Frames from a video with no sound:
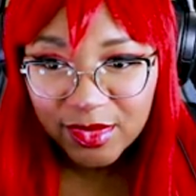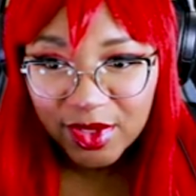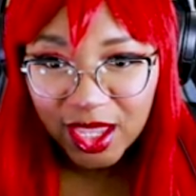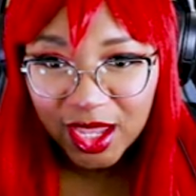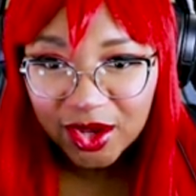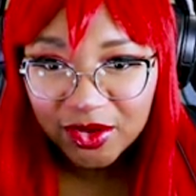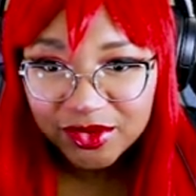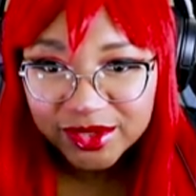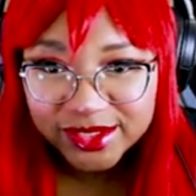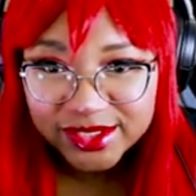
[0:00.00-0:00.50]

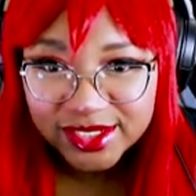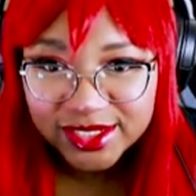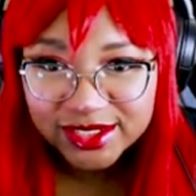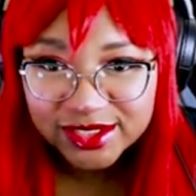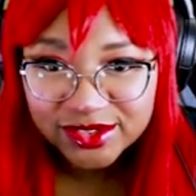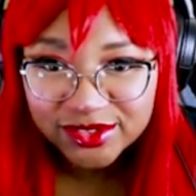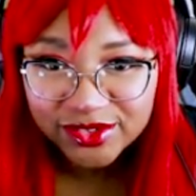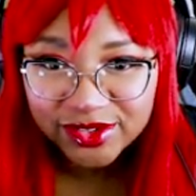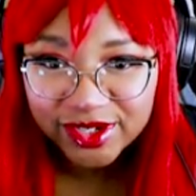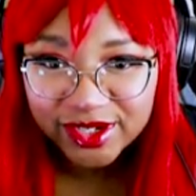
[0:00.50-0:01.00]
How is that
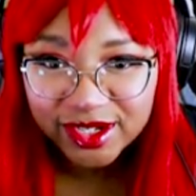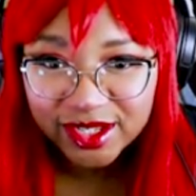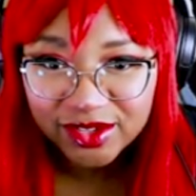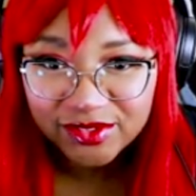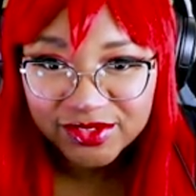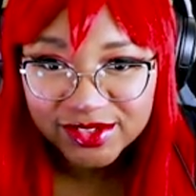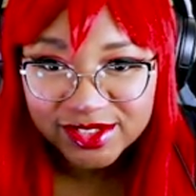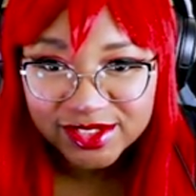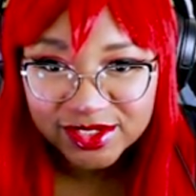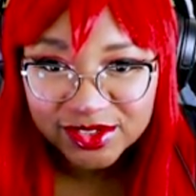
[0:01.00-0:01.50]
screen
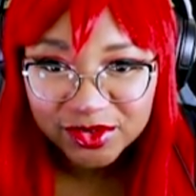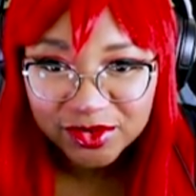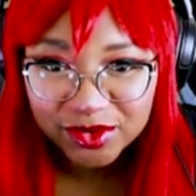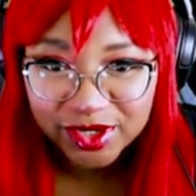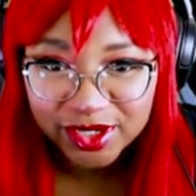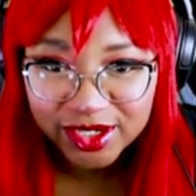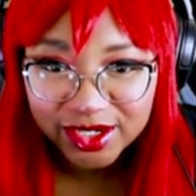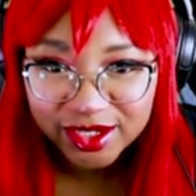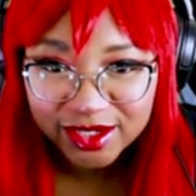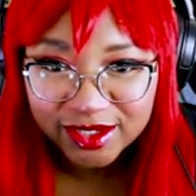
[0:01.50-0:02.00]
even still
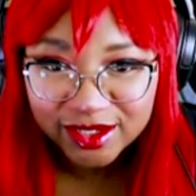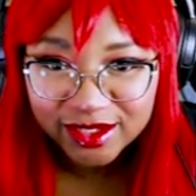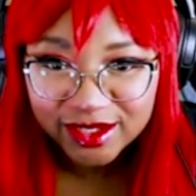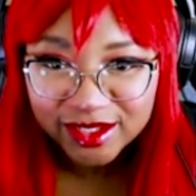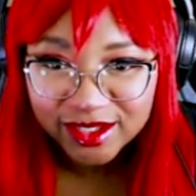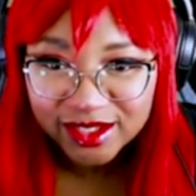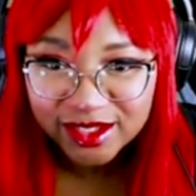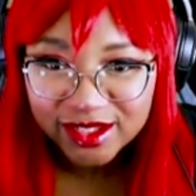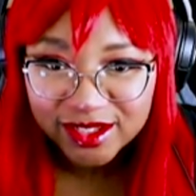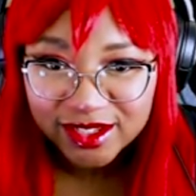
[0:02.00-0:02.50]
working?
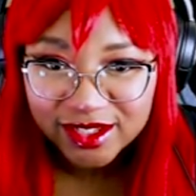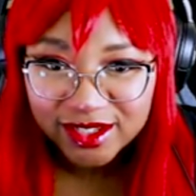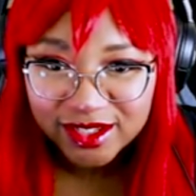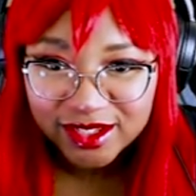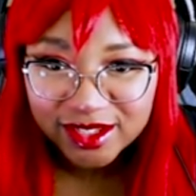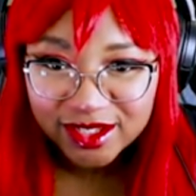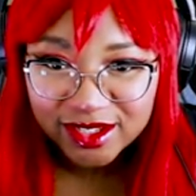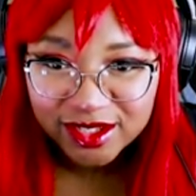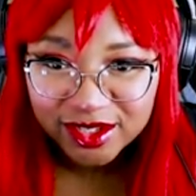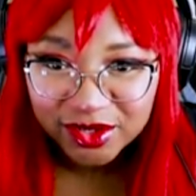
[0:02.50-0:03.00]

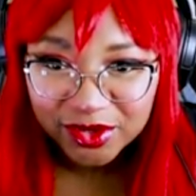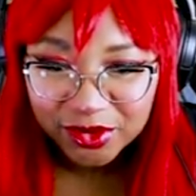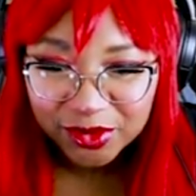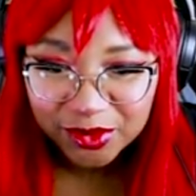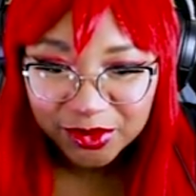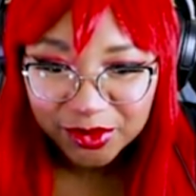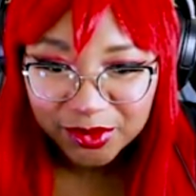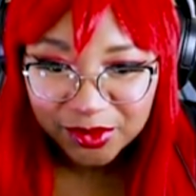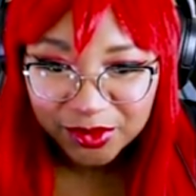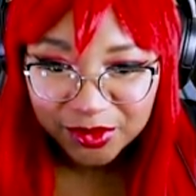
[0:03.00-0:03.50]

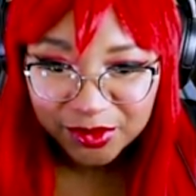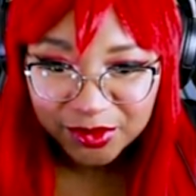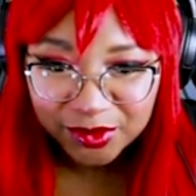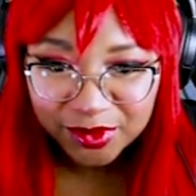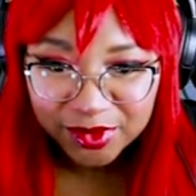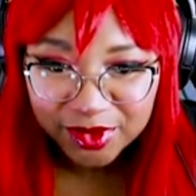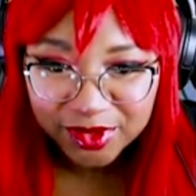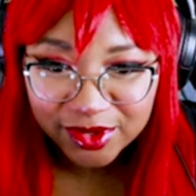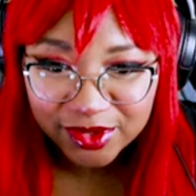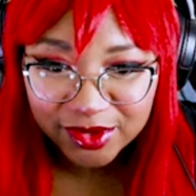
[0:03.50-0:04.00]
Oh,
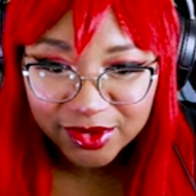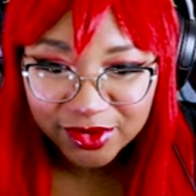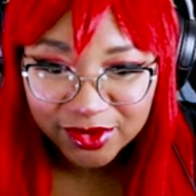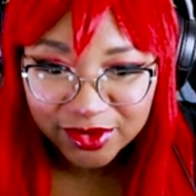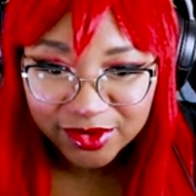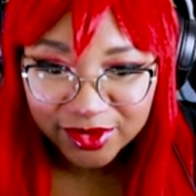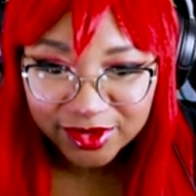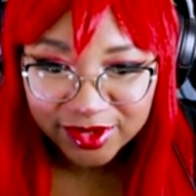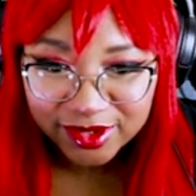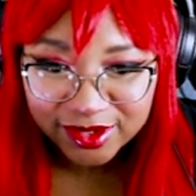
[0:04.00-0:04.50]

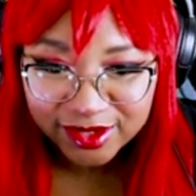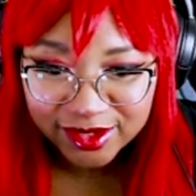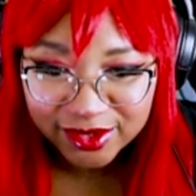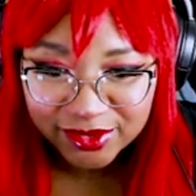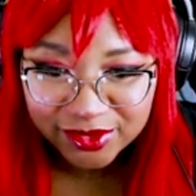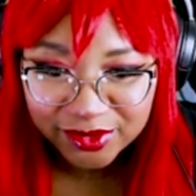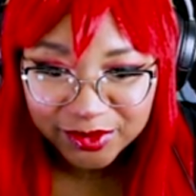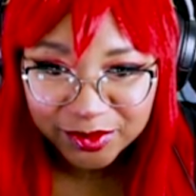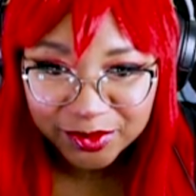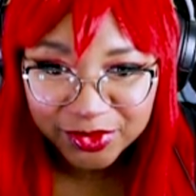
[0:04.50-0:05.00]
girl.
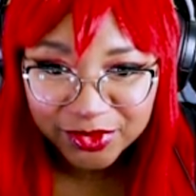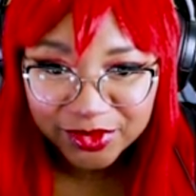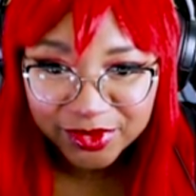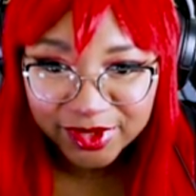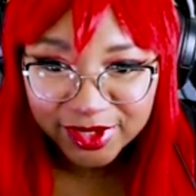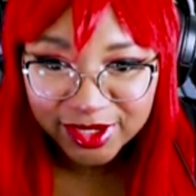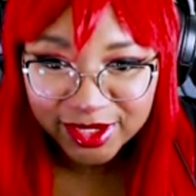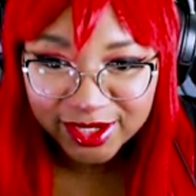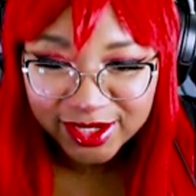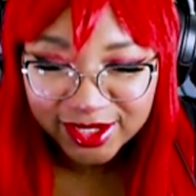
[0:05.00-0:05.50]
Oh, boy.